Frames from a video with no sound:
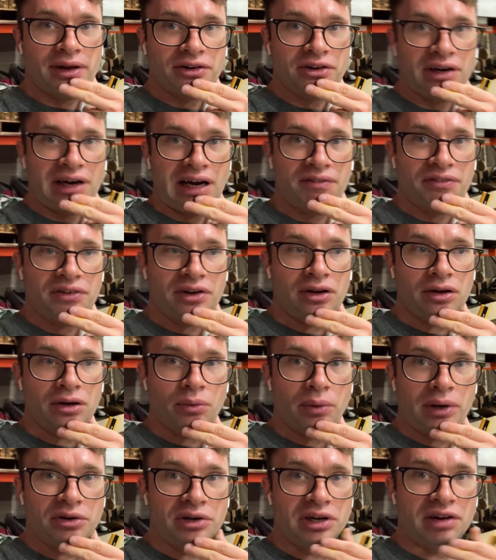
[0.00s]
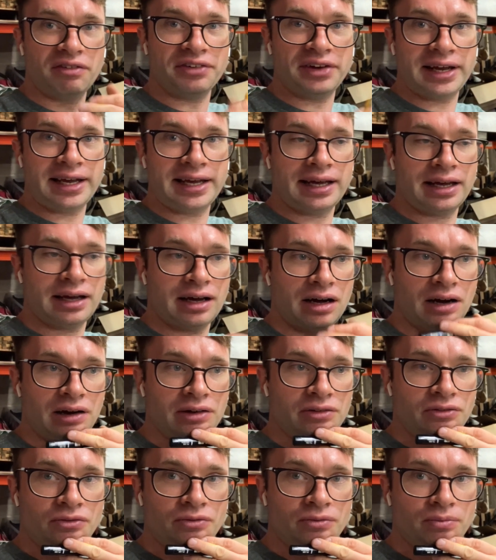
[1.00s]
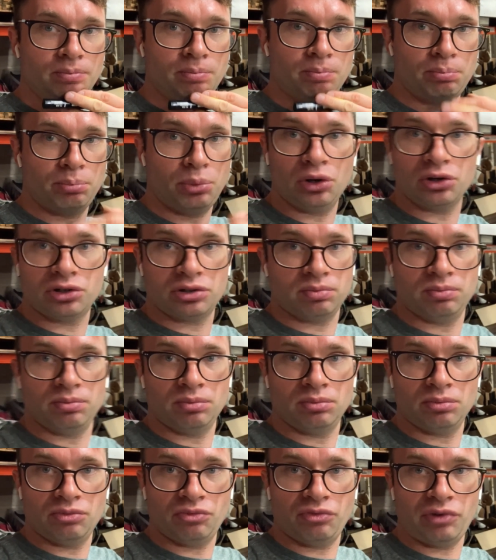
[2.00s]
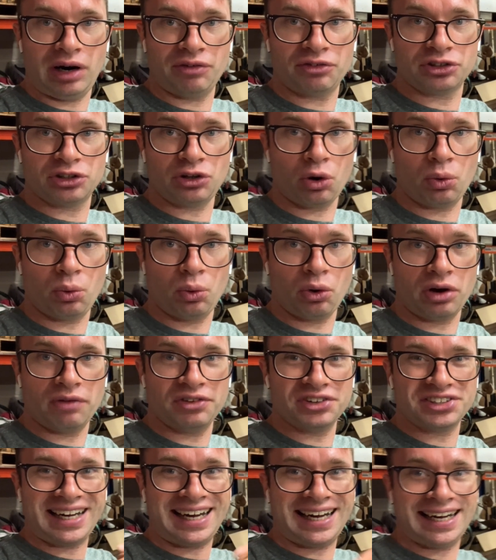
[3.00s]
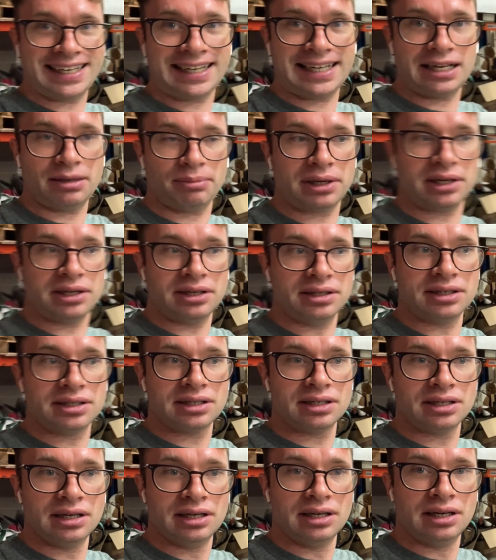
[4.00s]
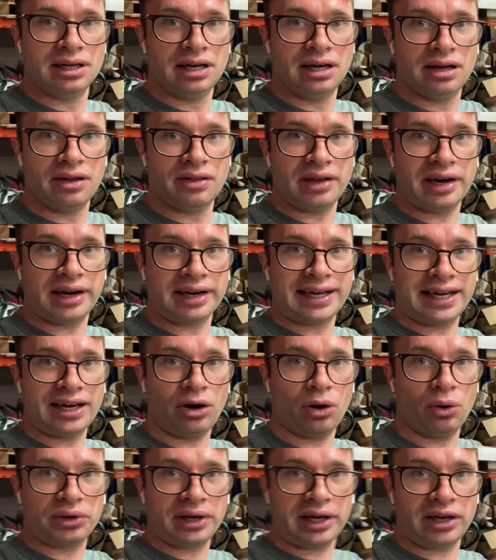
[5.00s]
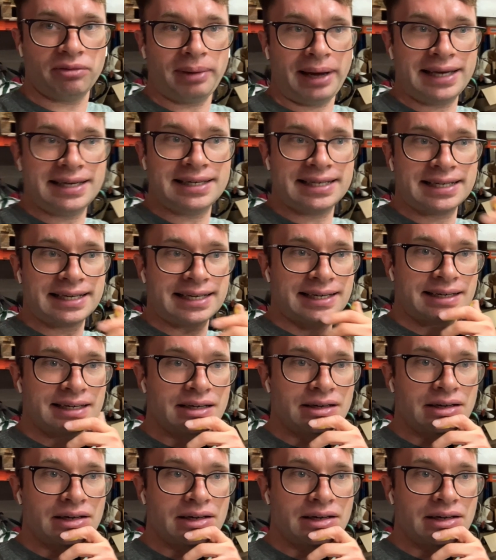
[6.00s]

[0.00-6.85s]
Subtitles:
going to have to wait another day. I've booked Ralph's dog walker for Saturday because then I can get a whole day painting in,